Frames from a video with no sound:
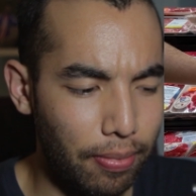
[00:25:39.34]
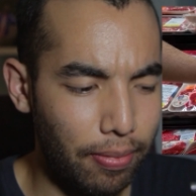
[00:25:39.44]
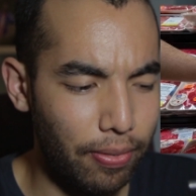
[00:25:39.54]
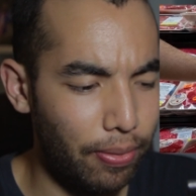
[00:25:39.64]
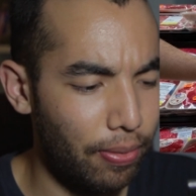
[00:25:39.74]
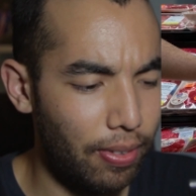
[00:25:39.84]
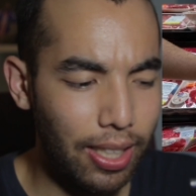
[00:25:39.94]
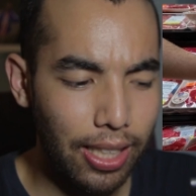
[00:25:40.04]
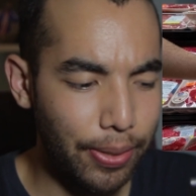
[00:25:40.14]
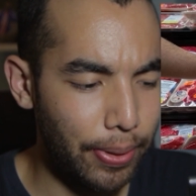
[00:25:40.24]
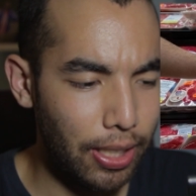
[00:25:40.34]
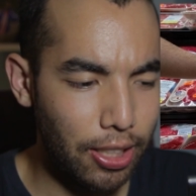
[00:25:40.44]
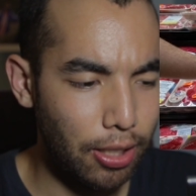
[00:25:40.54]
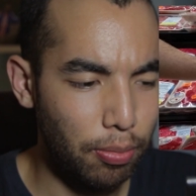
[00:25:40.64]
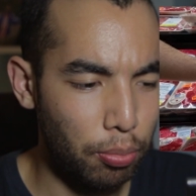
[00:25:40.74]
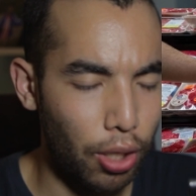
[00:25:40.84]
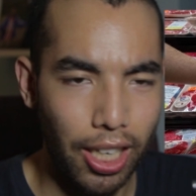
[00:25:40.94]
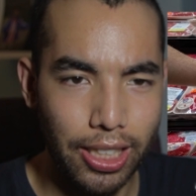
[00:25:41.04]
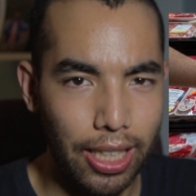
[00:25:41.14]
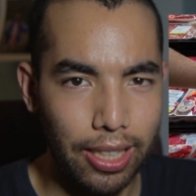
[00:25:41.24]
really weird
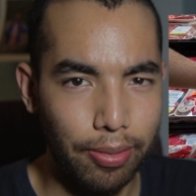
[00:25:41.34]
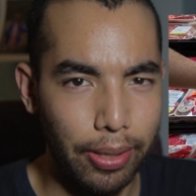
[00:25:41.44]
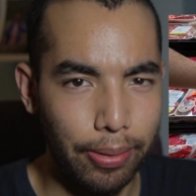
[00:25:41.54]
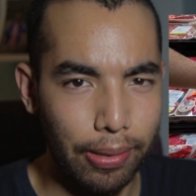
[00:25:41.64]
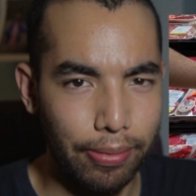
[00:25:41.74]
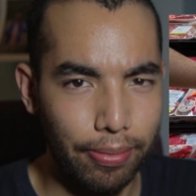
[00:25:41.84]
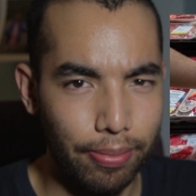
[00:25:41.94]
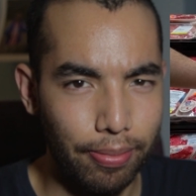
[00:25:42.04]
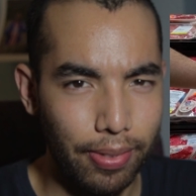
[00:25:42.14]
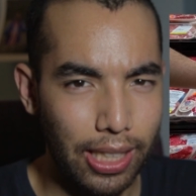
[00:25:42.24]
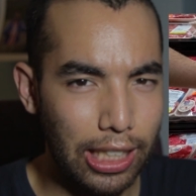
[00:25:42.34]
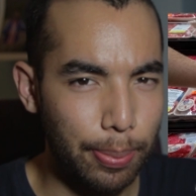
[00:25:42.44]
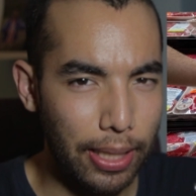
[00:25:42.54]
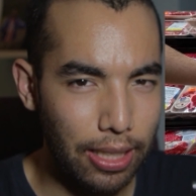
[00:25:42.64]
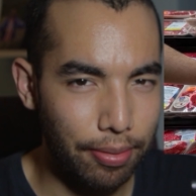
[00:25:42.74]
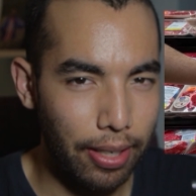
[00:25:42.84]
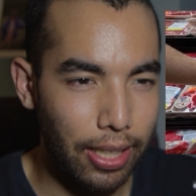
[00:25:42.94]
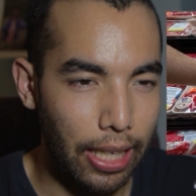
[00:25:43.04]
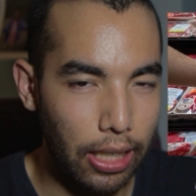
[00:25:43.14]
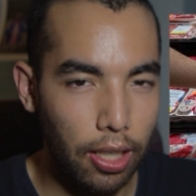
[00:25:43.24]
project. We weren't really specifying
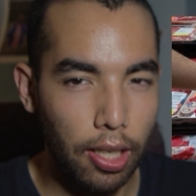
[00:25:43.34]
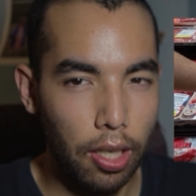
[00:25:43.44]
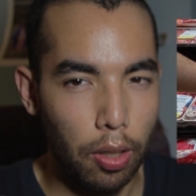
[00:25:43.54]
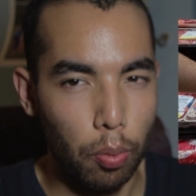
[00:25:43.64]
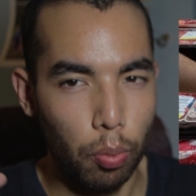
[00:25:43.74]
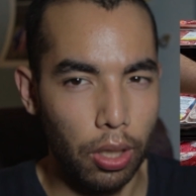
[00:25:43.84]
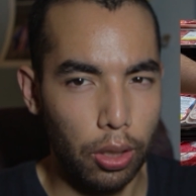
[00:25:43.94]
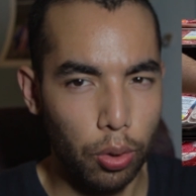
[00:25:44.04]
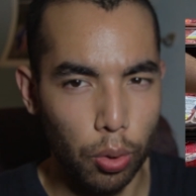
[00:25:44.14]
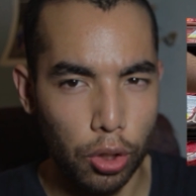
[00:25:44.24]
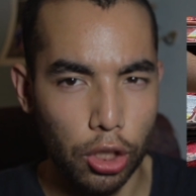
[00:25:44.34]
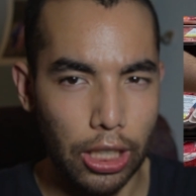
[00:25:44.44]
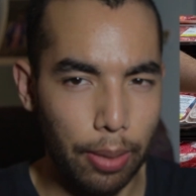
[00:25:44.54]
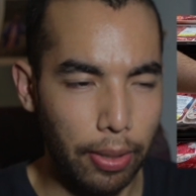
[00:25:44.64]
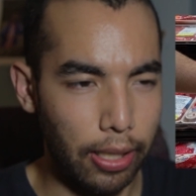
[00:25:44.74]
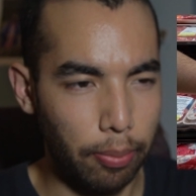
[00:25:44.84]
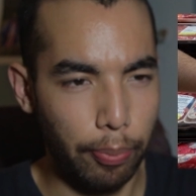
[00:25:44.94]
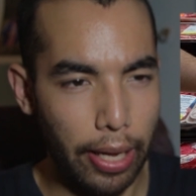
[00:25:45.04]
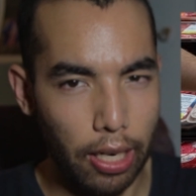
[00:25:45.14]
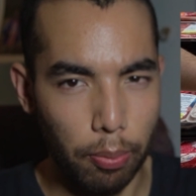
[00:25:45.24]
like what culture jamming
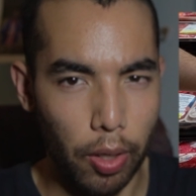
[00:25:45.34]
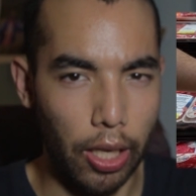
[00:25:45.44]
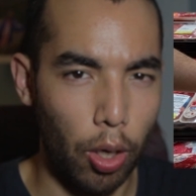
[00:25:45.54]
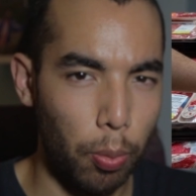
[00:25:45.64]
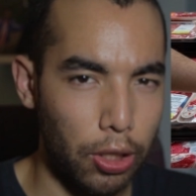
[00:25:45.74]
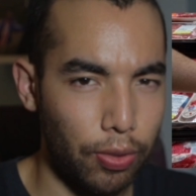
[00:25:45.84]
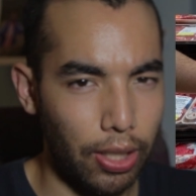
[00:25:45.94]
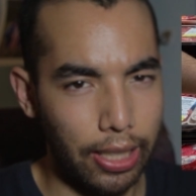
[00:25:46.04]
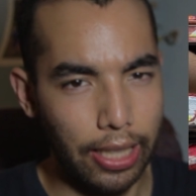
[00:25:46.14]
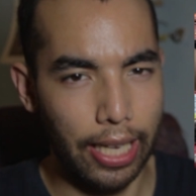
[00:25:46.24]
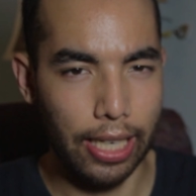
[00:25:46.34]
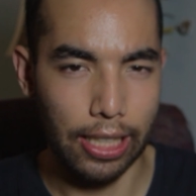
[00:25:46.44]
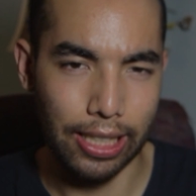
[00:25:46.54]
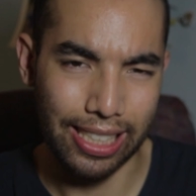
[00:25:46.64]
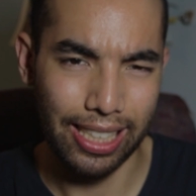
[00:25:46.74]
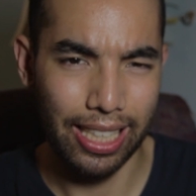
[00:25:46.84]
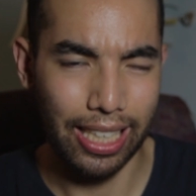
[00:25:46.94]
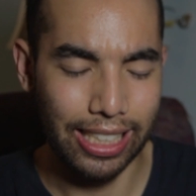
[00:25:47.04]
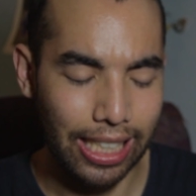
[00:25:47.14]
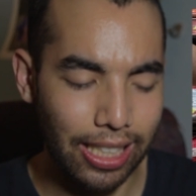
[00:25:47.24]
meant, but it almost felt like they had an
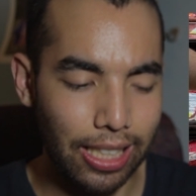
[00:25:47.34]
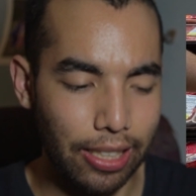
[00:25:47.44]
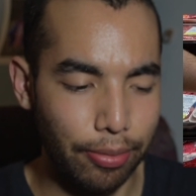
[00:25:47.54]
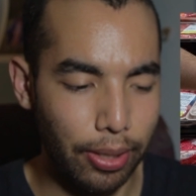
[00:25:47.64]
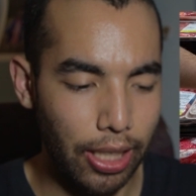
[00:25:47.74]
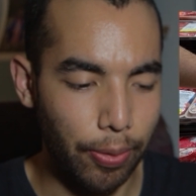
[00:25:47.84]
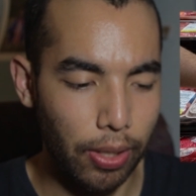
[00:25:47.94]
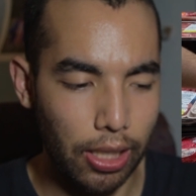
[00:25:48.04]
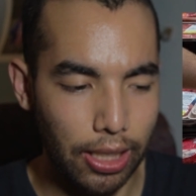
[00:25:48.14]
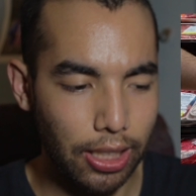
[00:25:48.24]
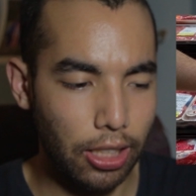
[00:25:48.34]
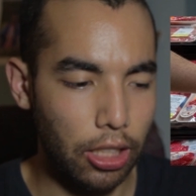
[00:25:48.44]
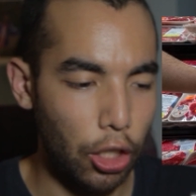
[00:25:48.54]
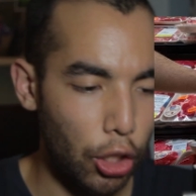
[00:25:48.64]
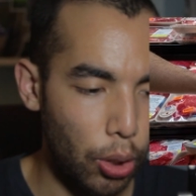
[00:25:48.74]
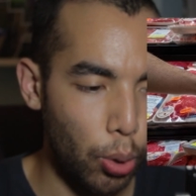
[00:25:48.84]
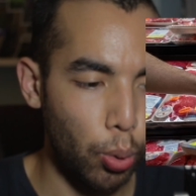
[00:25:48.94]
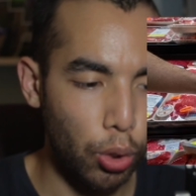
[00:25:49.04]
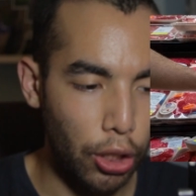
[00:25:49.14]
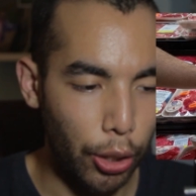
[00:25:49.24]
agenda of what they wanted us to do.
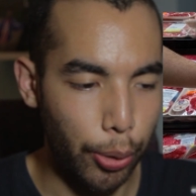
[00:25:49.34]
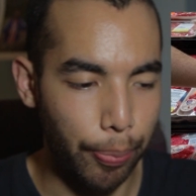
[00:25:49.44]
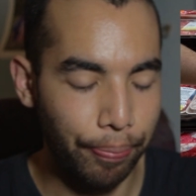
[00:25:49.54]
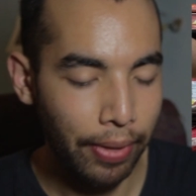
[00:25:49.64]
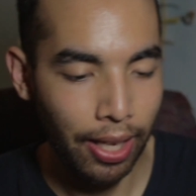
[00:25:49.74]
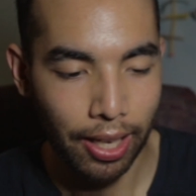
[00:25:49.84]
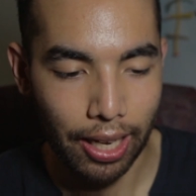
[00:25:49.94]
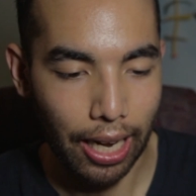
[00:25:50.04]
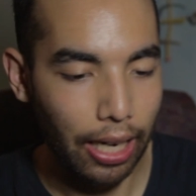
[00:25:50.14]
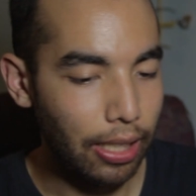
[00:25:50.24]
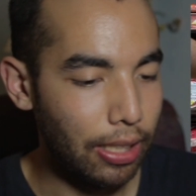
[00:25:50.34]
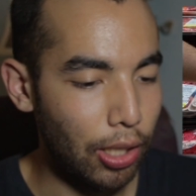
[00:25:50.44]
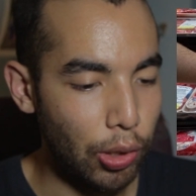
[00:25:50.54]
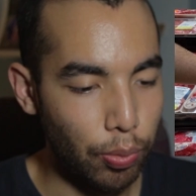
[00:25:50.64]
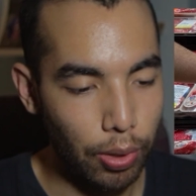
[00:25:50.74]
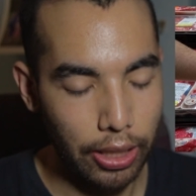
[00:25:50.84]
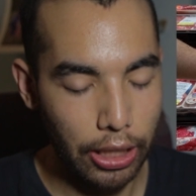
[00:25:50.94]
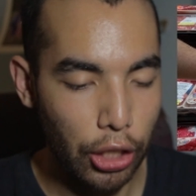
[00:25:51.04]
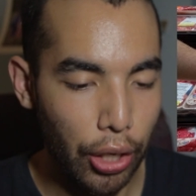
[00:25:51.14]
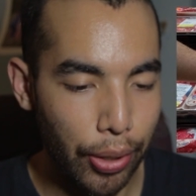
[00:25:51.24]
So I don't really
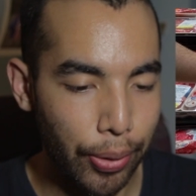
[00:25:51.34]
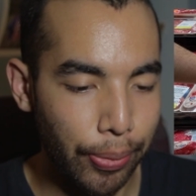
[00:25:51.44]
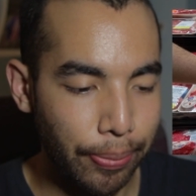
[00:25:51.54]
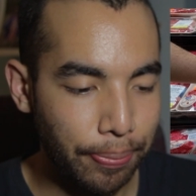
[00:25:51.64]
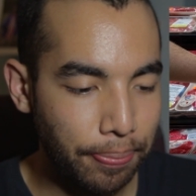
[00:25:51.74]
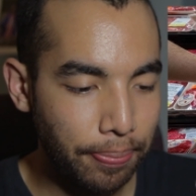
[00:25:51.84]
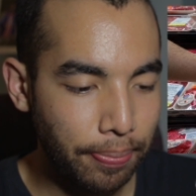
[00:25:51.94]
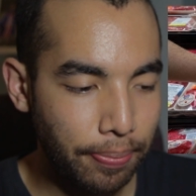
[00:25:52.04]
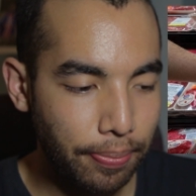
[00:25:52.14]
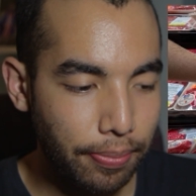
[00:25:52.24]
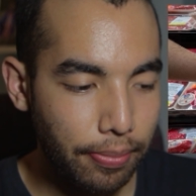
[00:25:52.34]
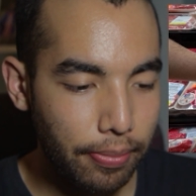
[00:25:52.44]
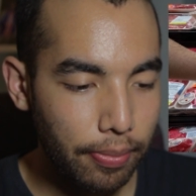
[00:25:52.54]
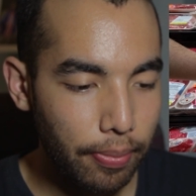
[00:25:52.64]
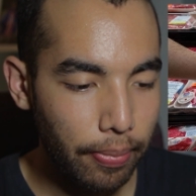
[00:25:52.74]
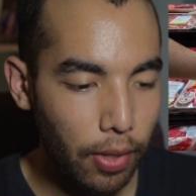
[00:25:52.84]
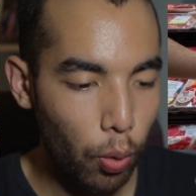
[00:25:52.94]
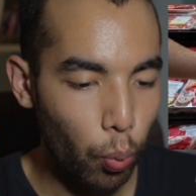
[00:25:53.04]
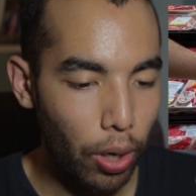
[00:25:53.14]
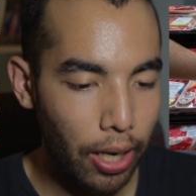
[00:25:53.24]
know
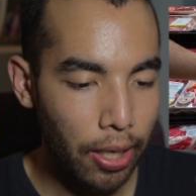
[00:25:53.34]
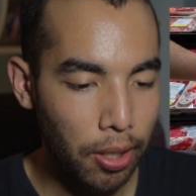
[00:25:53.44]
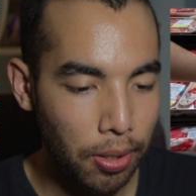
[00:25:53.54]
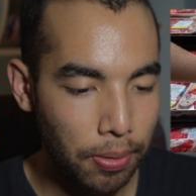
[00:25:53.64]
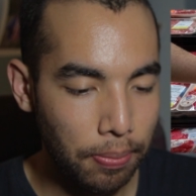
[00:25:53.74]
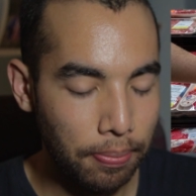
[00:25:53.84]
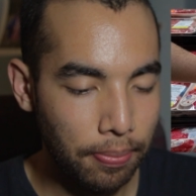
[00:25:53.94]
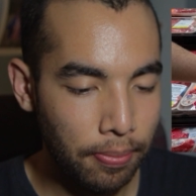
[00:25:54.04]
where